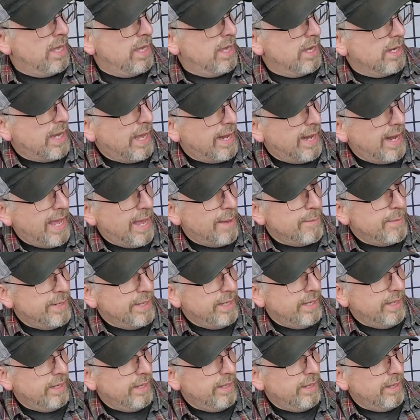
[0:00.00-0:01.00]
You got an
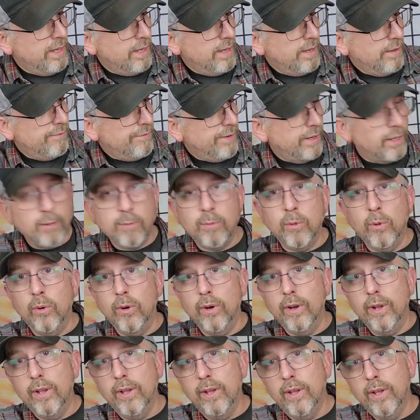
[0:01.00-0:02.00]
ebony
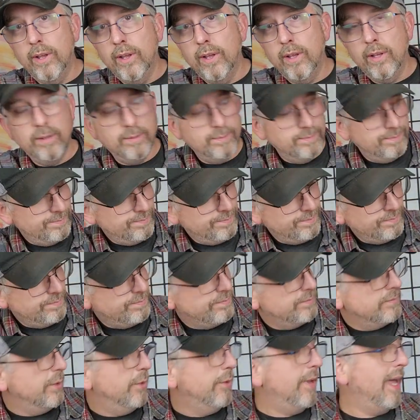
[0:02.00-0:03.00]
fingerboard.
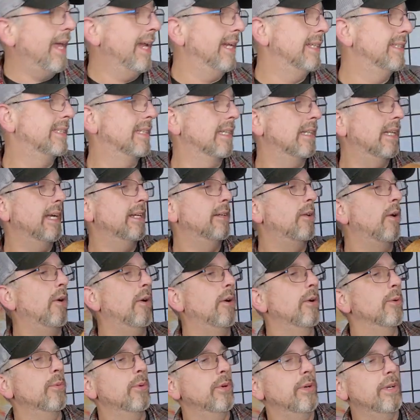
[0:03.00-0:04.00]
You got a select
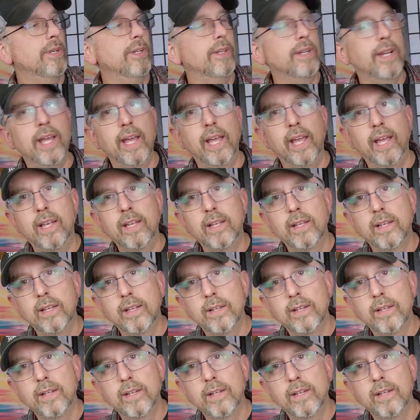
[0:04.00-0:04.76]
hardwood neck.